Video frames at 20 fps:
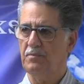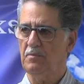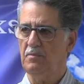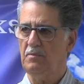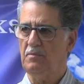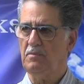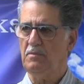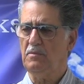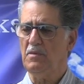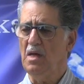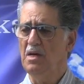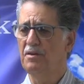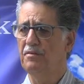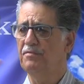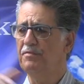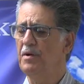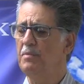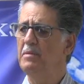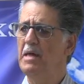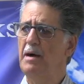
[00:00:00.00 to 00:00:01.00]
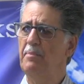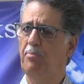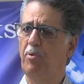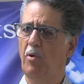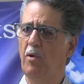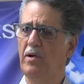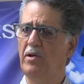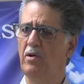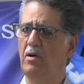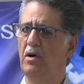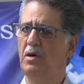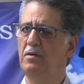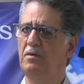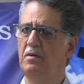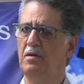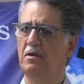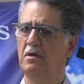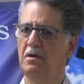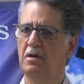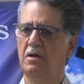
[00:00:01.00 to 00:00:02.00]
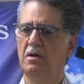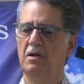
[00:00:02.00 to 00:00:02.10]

Amen. from that point on,